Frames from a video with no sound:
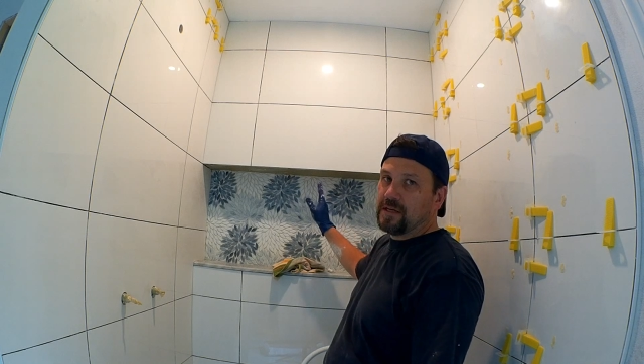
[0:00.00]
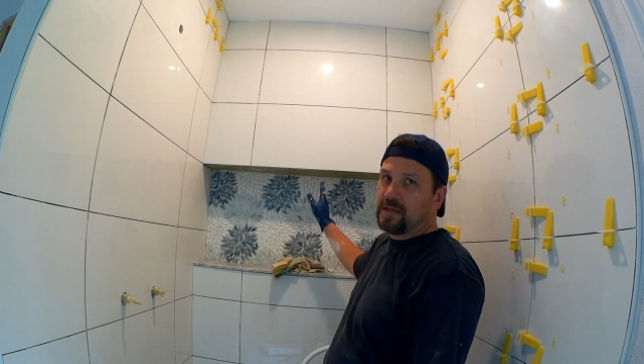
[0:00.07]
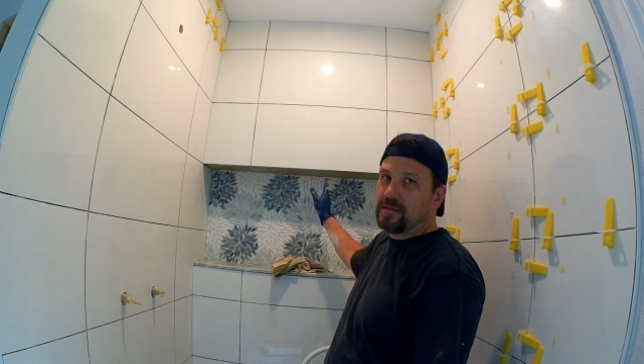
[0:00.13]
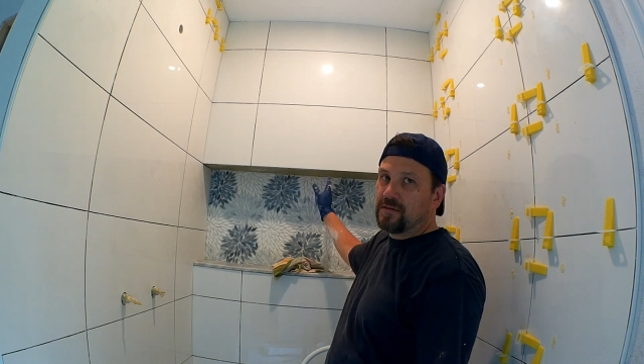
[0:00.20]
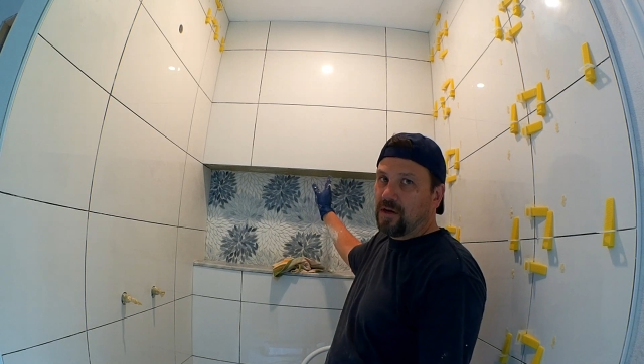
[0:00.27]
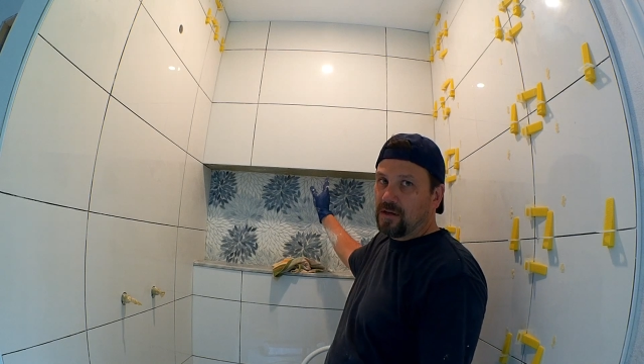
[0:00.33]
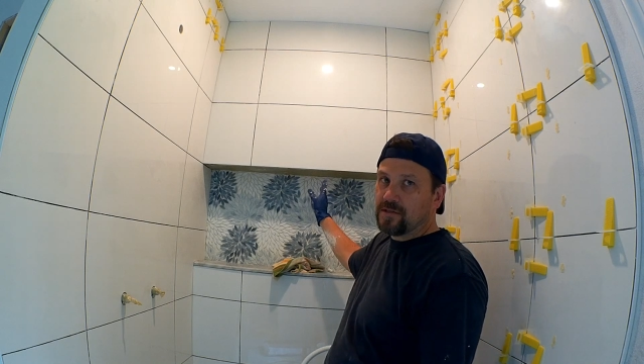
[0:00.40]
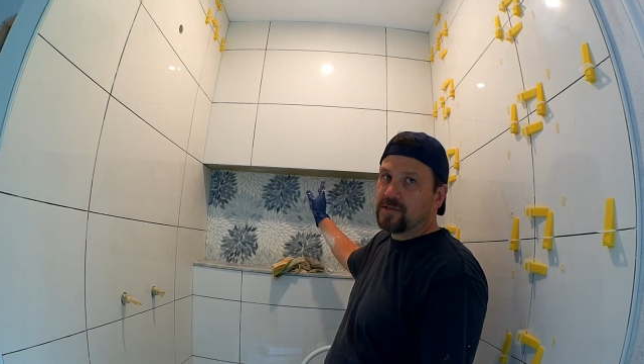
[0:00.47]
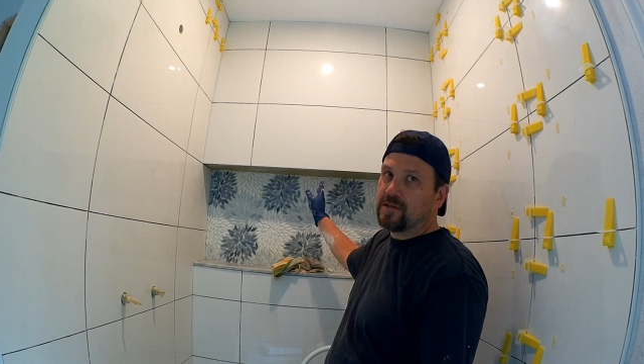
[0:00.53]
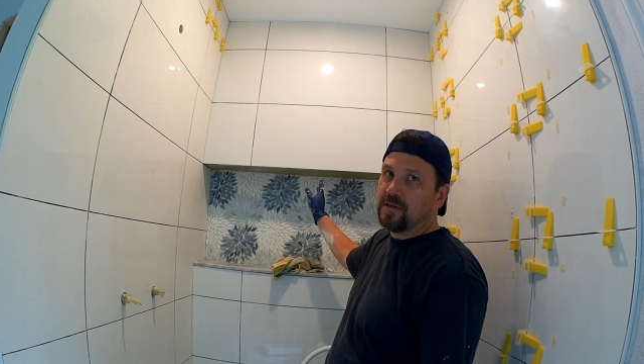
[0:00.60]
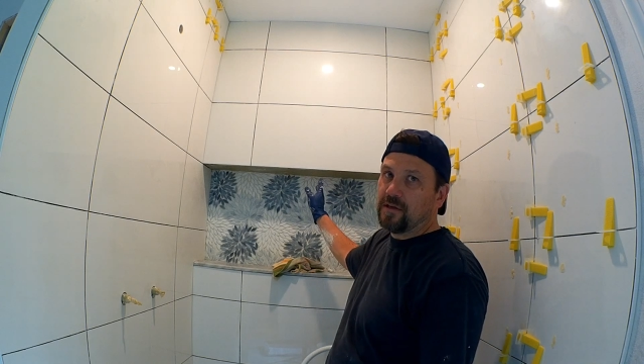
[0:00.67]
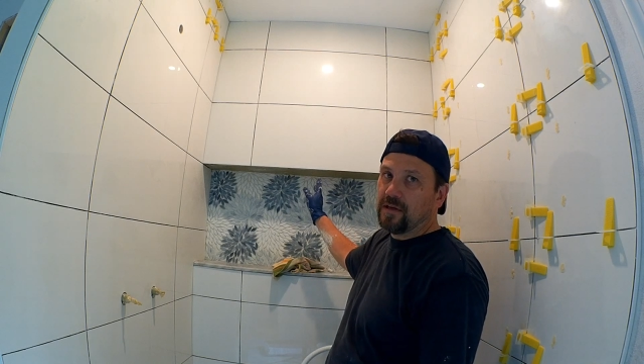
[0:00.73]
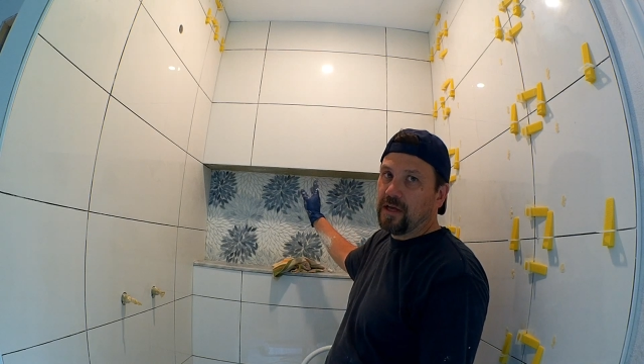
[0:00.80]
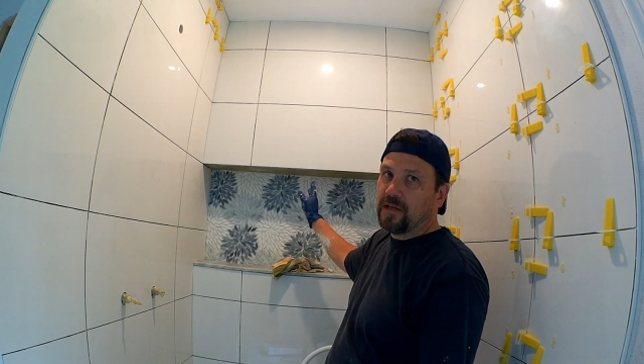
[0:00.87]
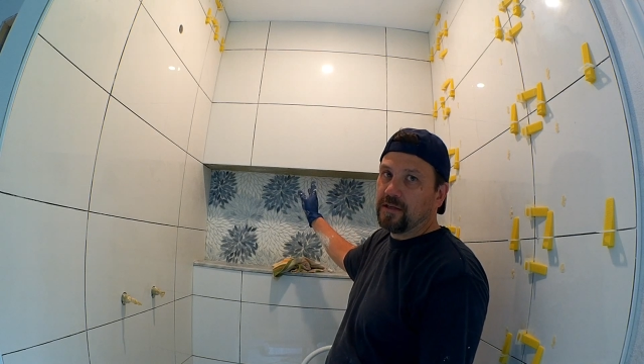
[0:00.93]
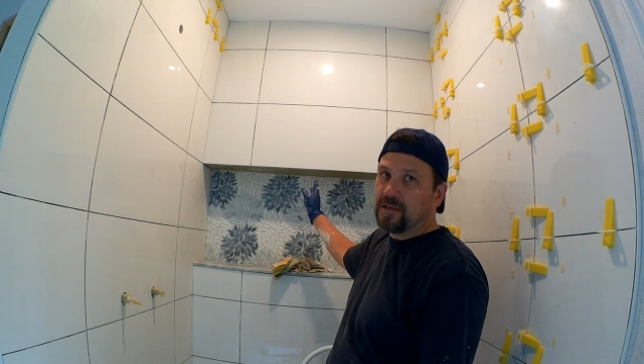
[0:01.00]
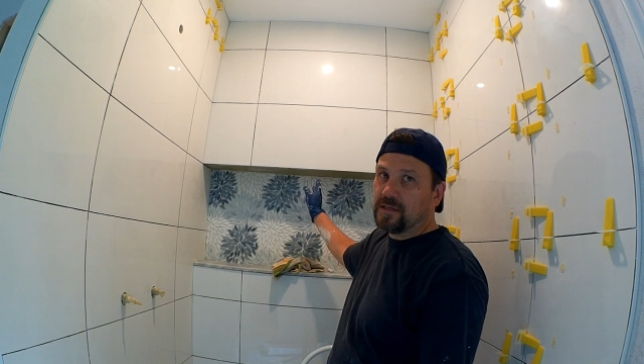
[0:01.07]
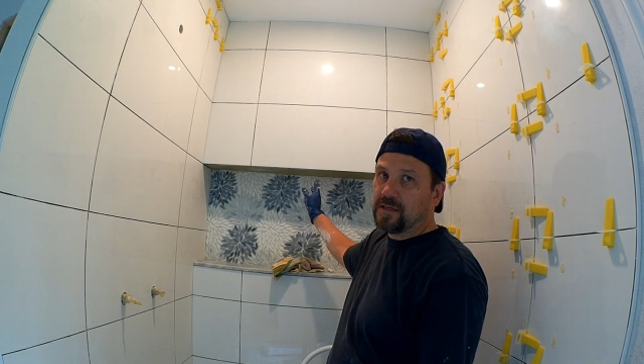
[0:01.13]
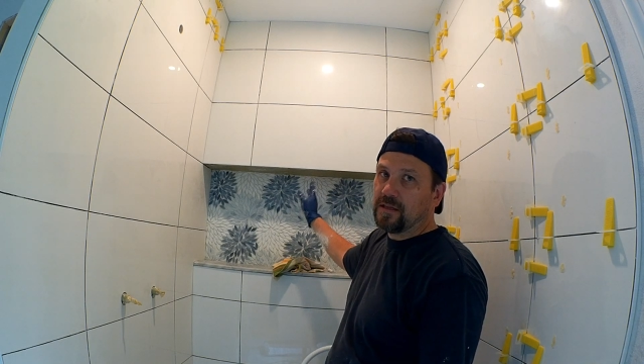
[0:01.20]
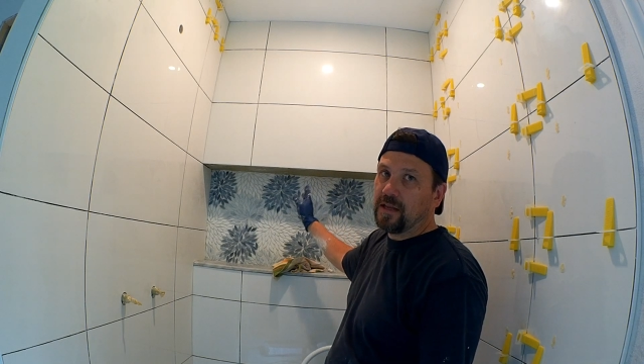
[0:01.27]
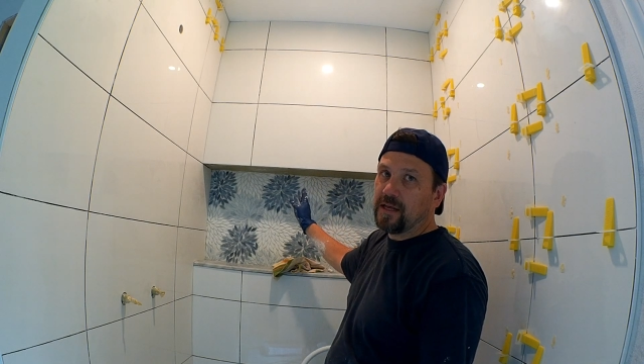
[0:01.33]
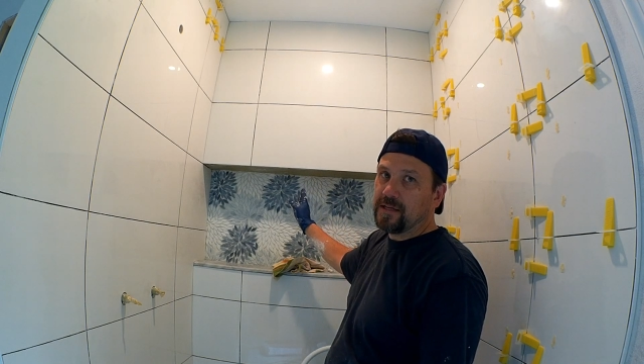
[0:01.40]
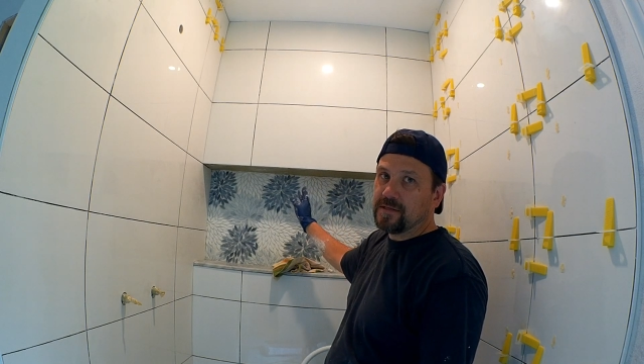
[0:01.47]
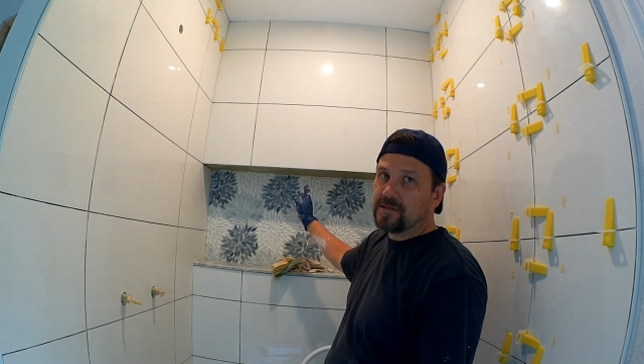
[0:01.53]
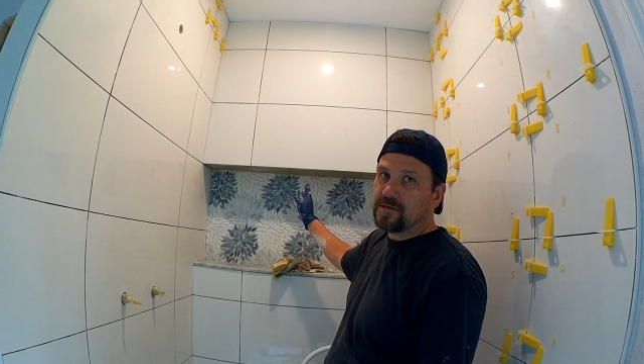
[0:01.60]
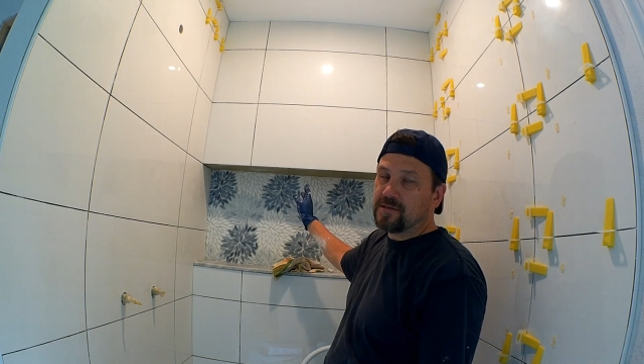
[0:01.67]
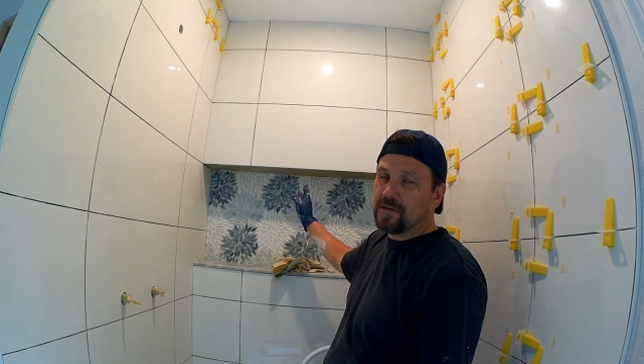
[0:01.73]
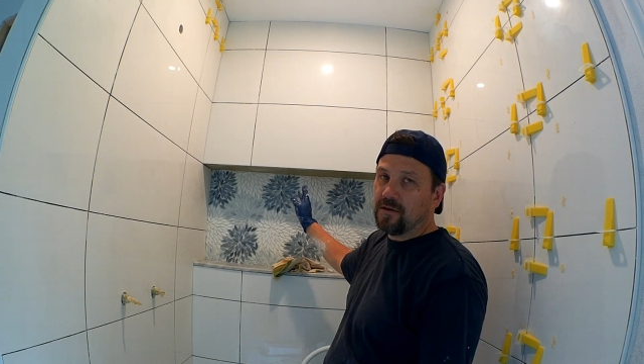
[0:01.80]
tucks the LED lights